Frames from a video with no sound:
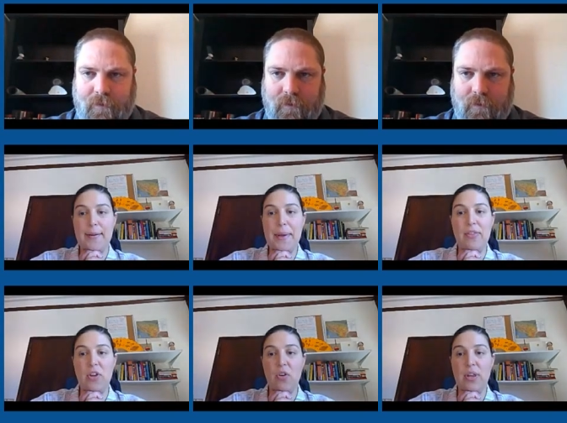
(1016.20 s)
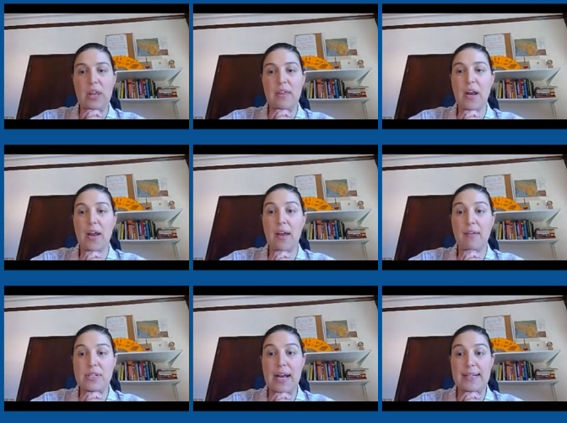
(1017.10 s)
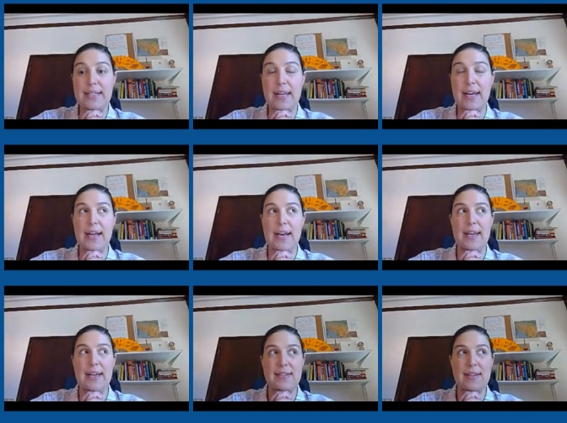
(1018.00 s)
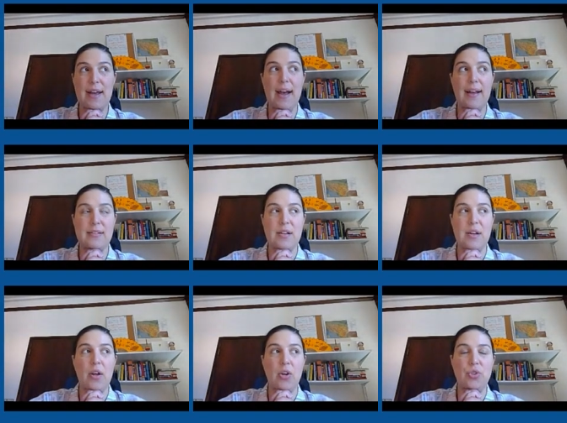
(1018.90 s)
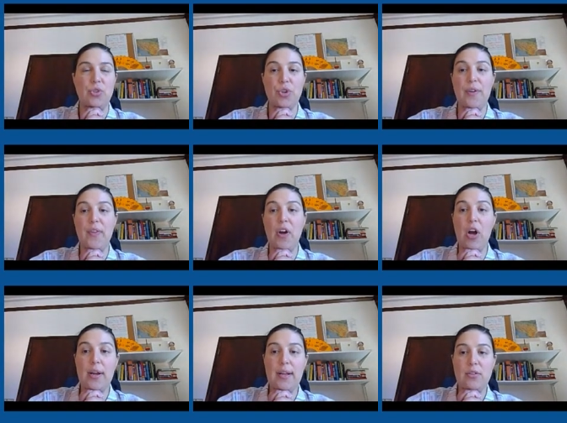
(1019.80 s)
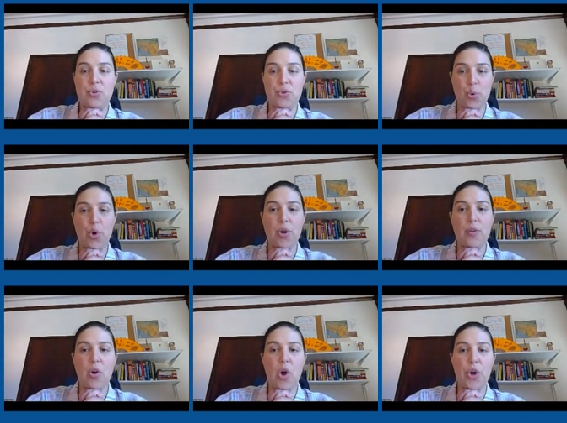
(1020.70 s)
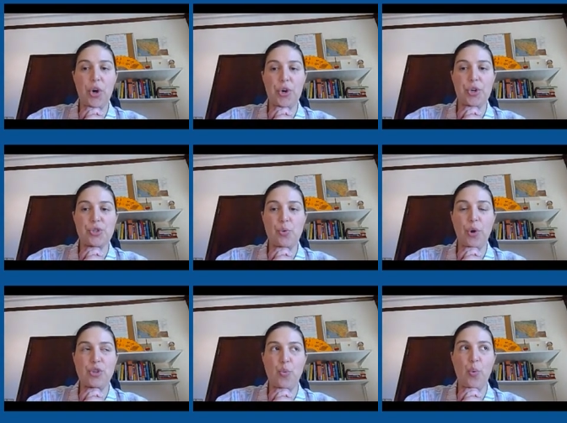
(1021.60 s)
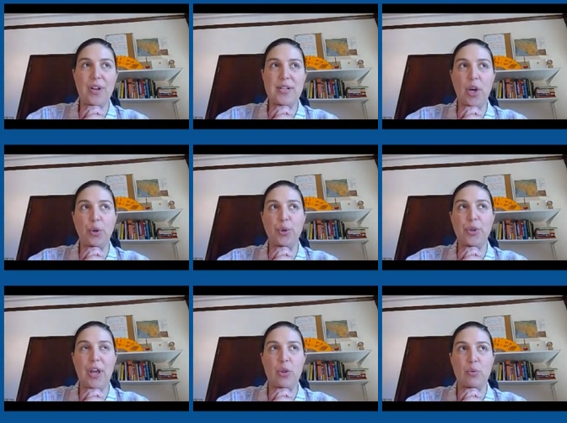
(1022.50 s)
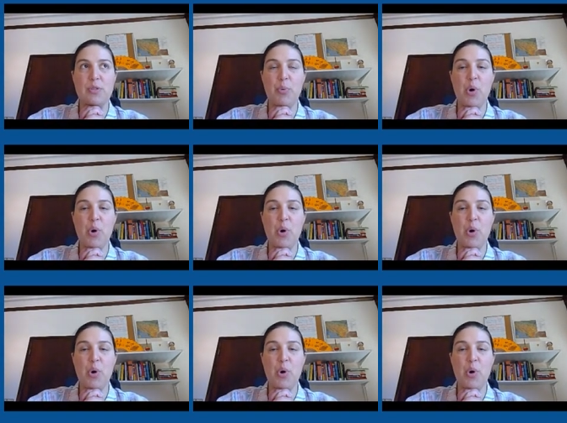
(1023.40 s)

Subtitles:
And the only thing that I have to add to that is that during the audit, sure, the auditor is going to want to take a look at those